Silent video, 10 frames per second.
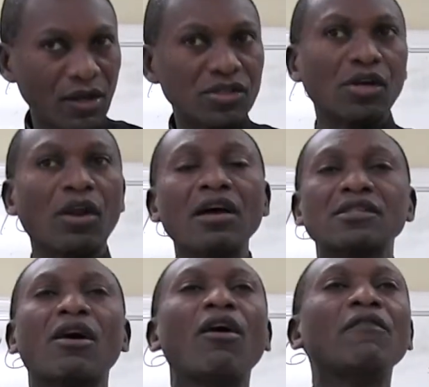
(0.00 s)
So
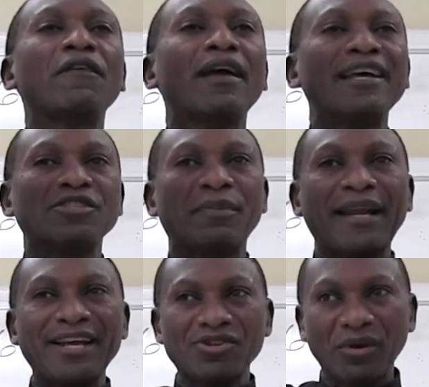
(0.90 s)
loss of a
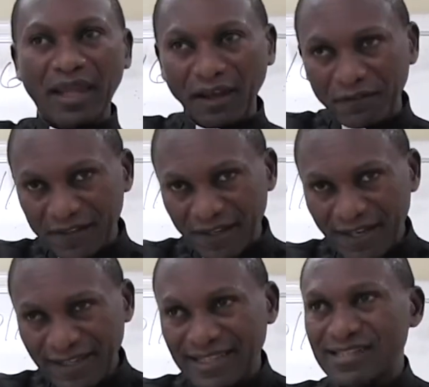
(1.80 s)
supernatural gift
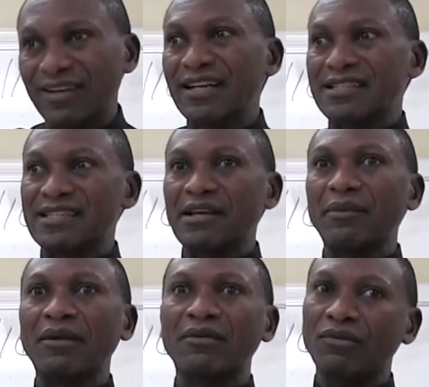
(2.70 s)
does not
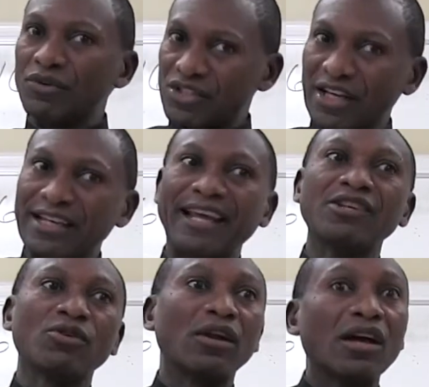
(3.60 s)
necessarily result
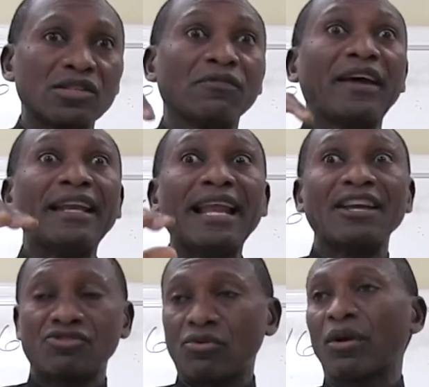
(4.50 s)
into loss of a
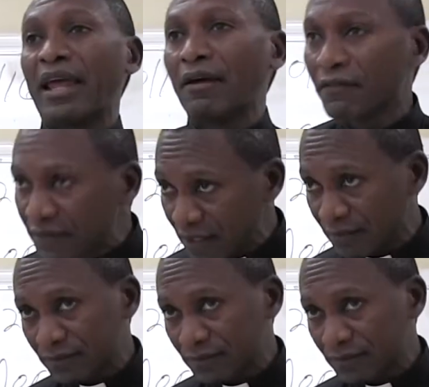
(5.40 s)
natural gift.